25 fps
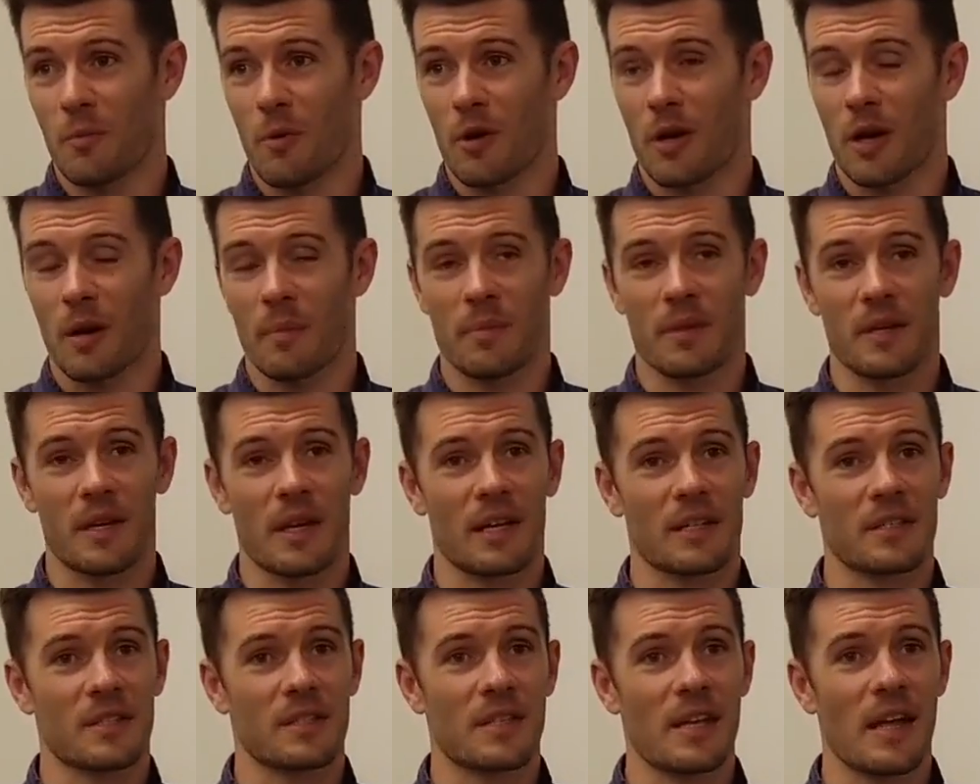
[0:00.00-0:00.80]
which is one
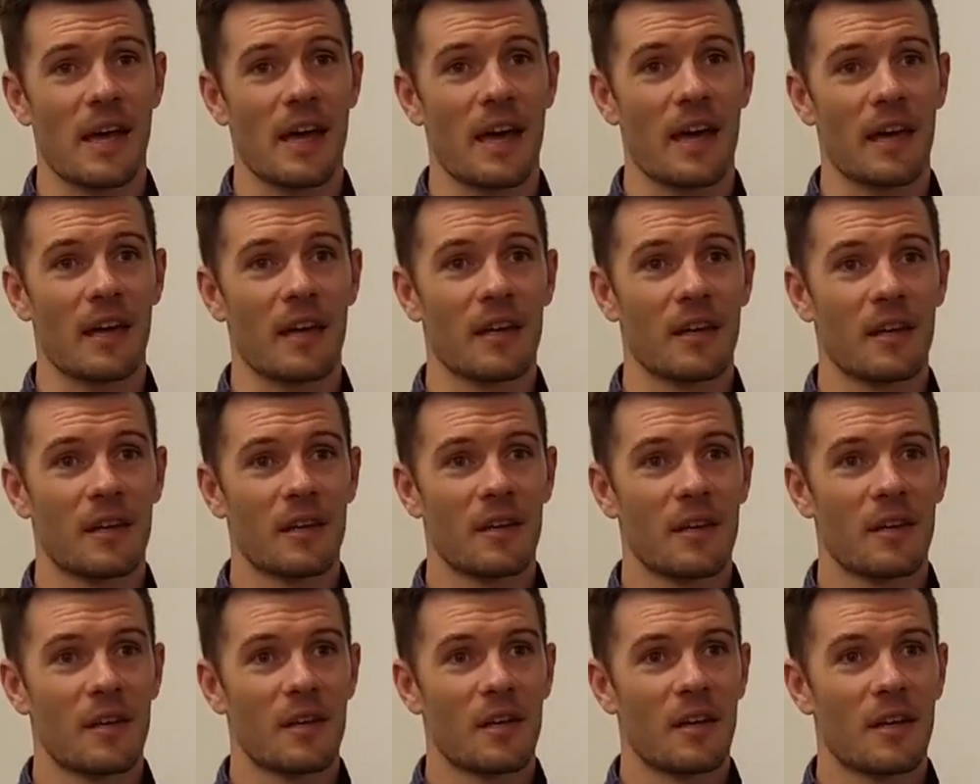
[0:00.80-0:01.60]
of my favorite things
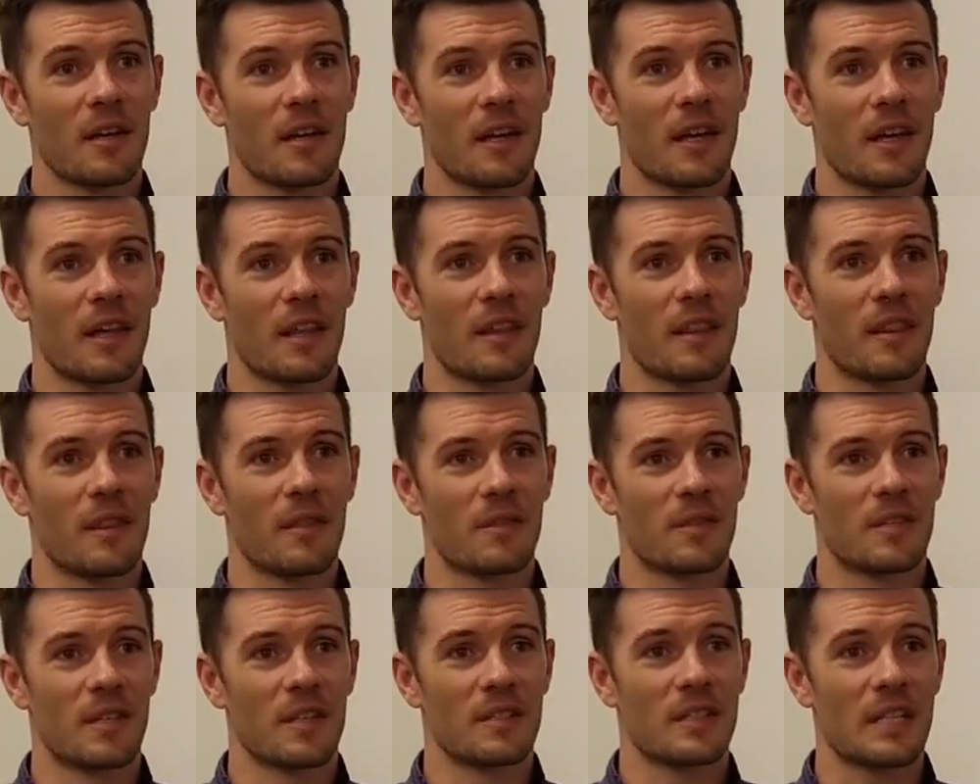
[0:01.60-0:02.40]
always, because
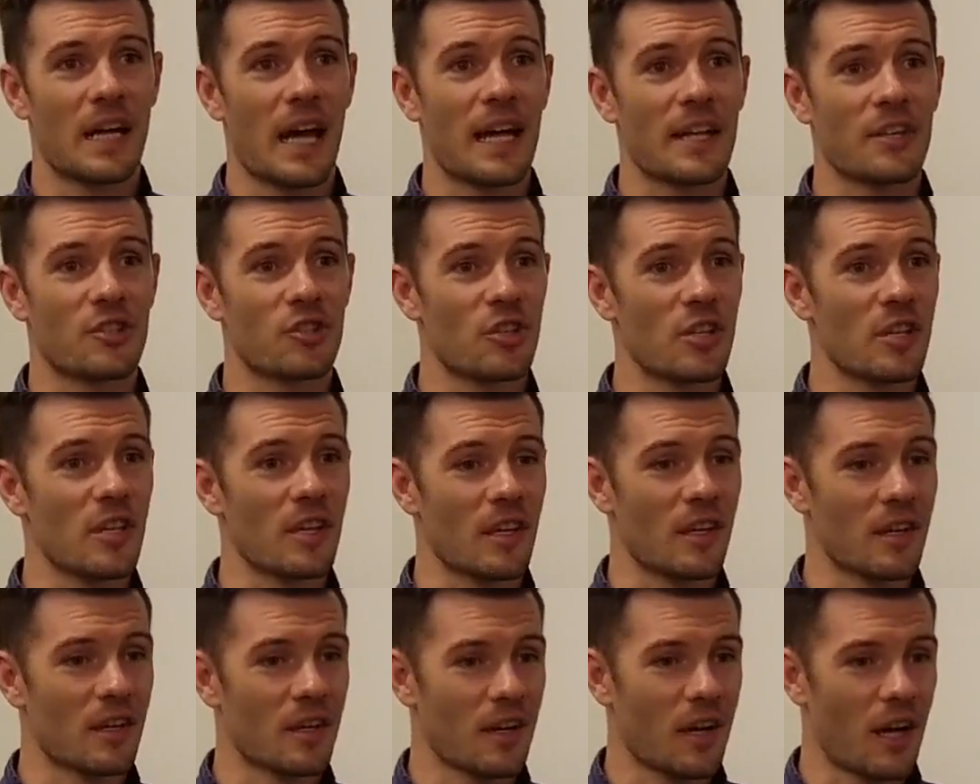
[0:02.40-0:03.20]
there's only so much
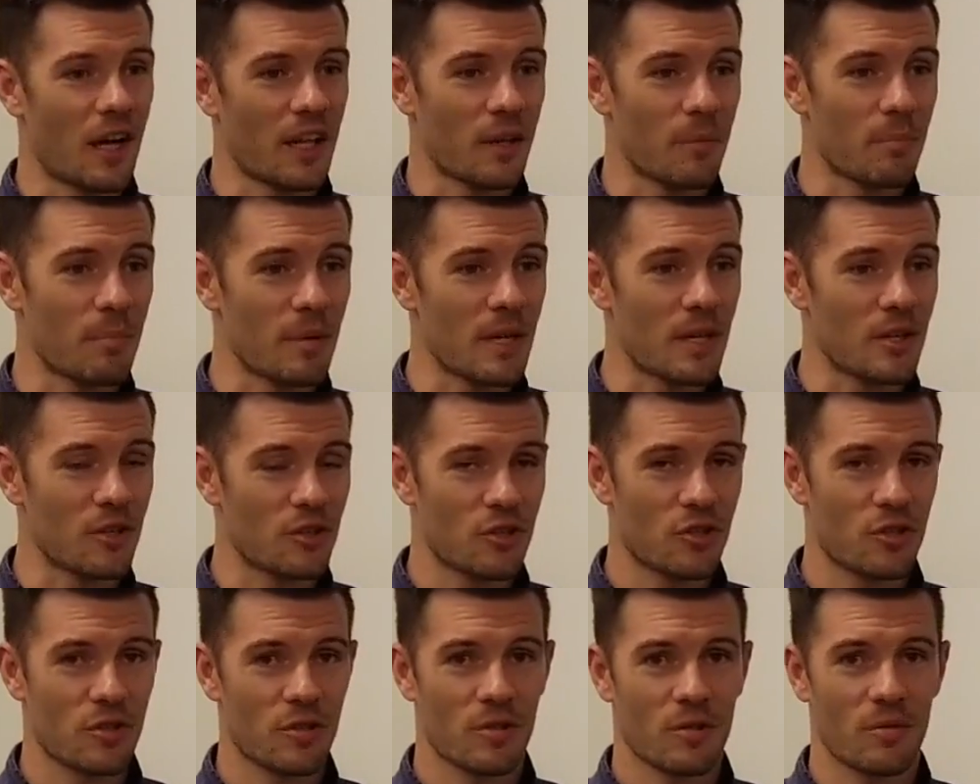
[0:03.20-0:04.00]
that you can do